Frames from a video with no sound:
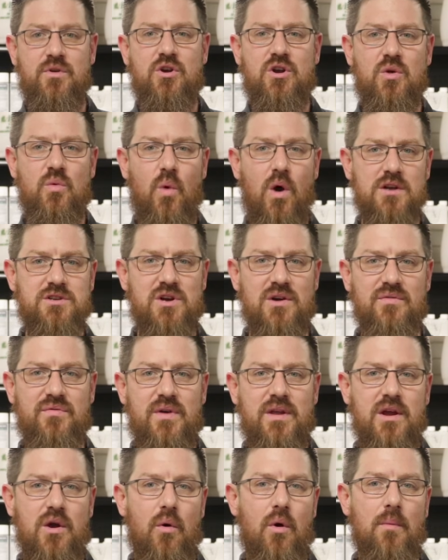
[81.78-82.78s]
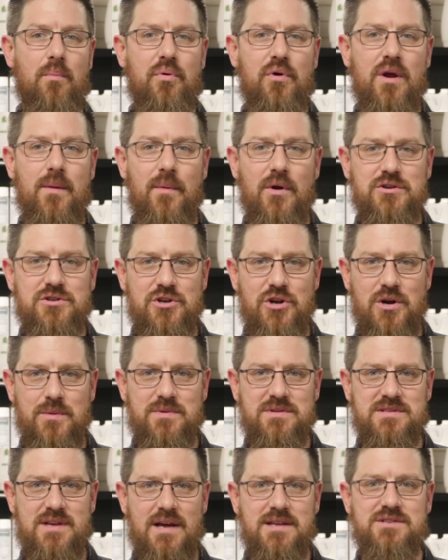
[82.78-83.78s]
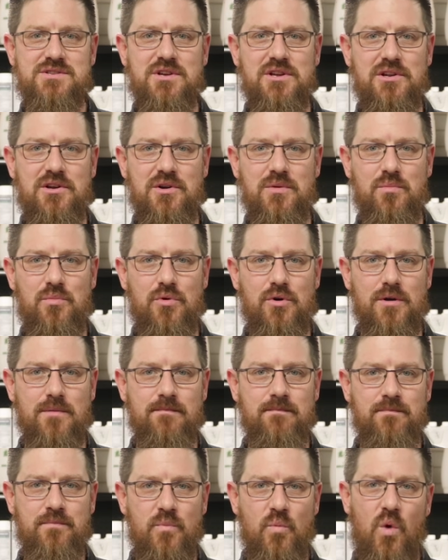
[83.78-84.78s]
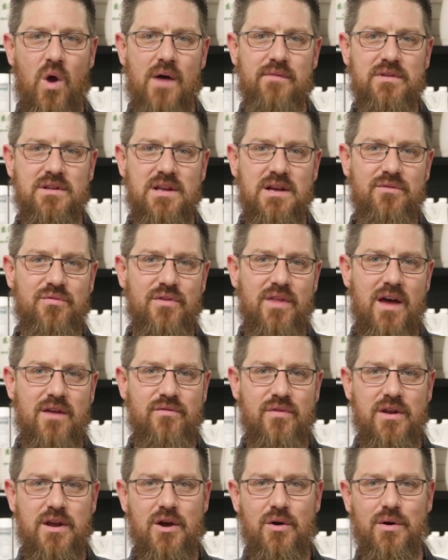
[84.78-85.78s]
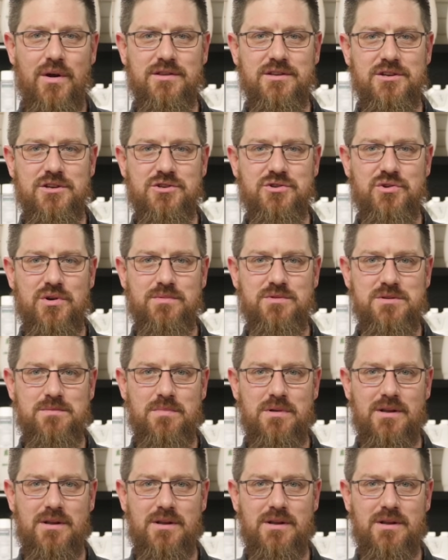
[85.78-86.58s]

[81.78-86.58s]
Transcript: You can watch our video on pre-emergent herbicides to learn more. We'll have a link for that video in the description